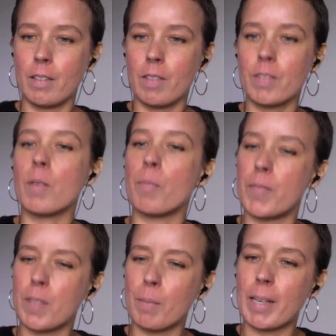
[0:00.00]
so
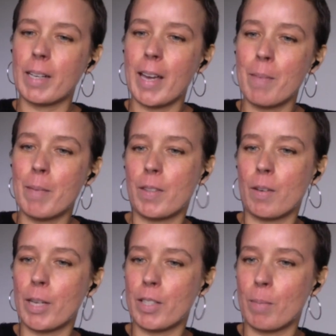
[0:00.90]
my claim is that
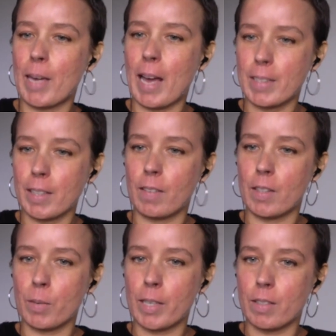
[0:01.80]
we should be asking
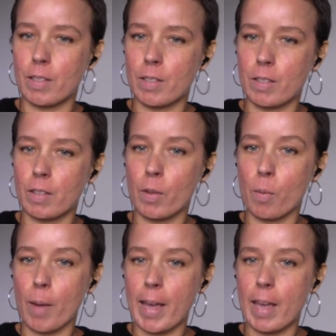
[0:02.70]
these questions, and that
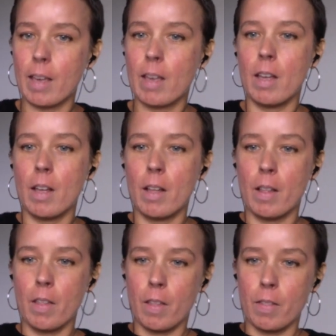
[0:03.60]

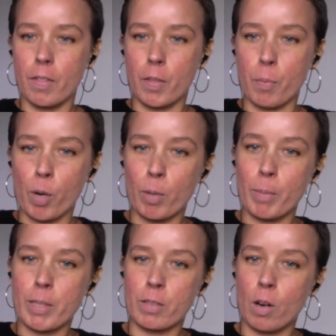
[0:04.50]
the
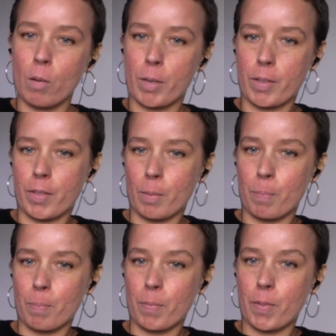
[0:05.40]
problem is not with
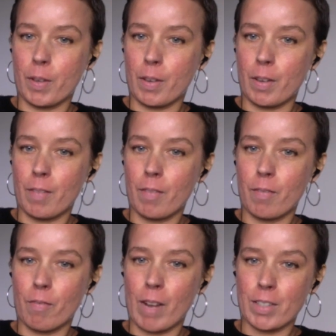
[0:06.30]
the
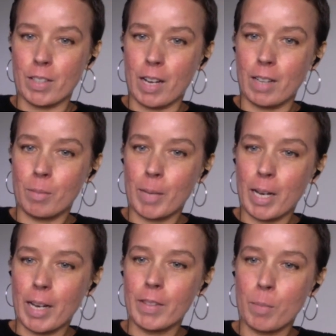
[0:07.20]
rationale
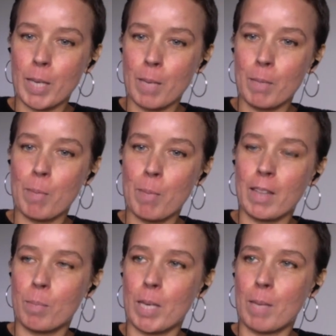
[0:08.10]
behind the PPP
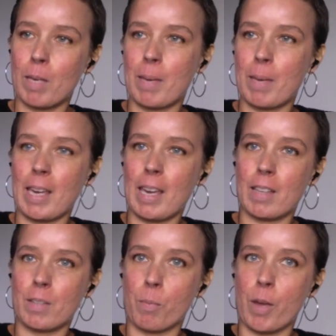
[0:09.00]
and the BPP,
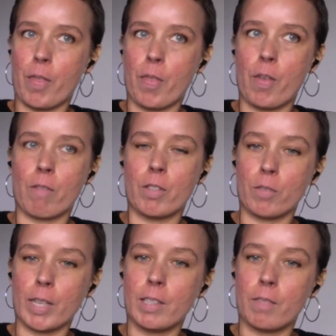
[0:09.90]
it's with the
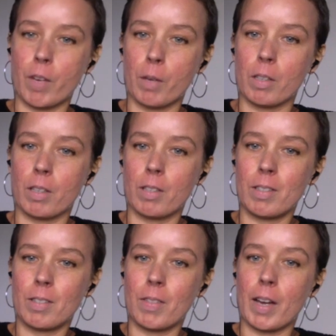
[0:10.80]
restricted
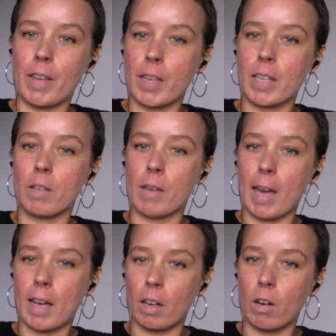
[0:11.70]
focus that I think you
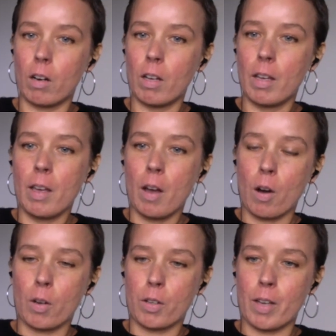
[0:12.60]
get a lot
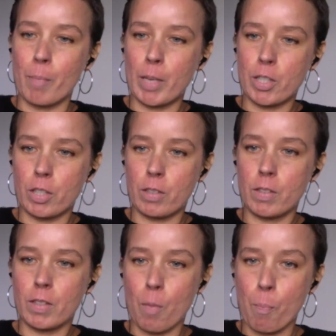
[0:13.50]
on
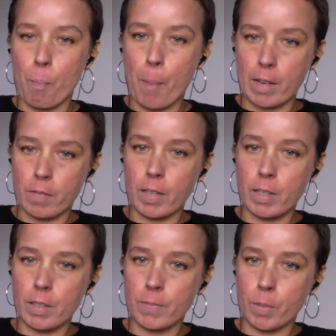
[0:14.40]
emissions and
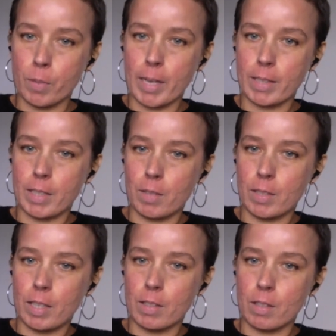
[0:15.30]
benefits from
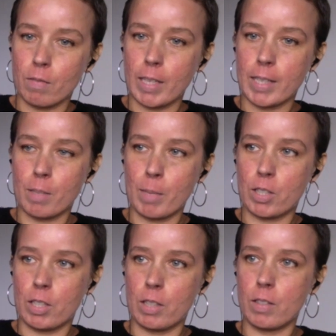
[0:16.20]
activities that release
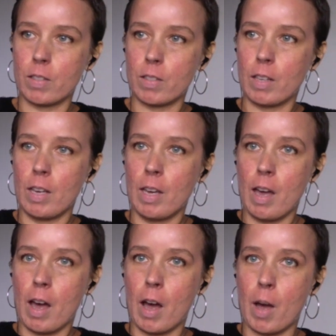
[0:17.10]
emissions.
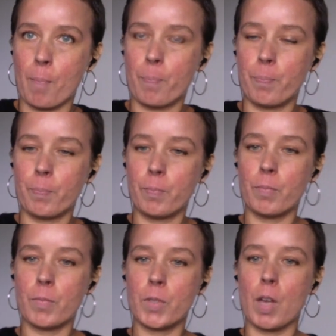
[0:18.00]

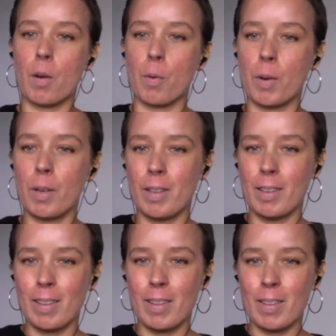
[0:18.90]
So
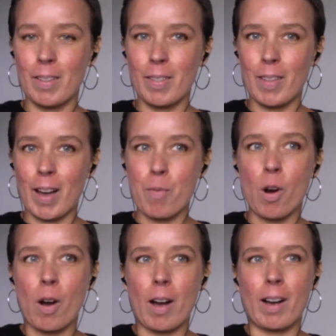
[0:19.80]
I'm
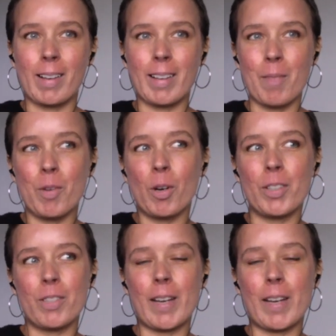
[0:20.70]

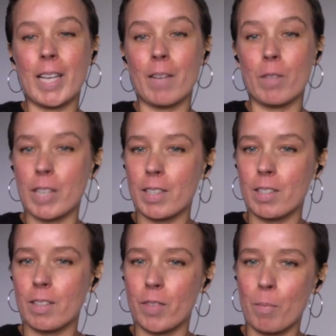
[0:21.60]
not defending a rejection
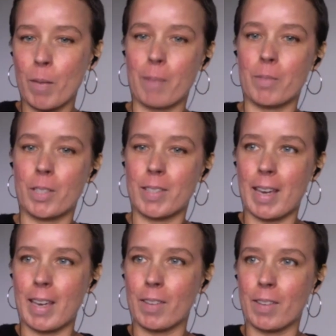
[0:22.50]
of them. I'm just
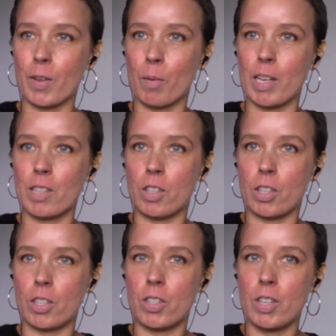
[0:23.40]
saying that we
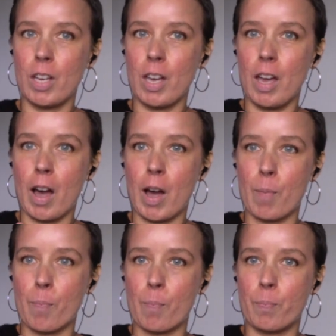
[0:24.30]
should
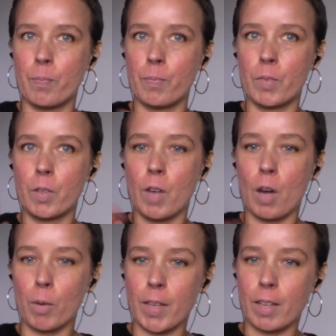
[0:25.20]
go
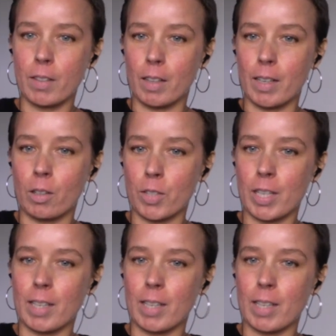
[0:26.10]
with the underlying logic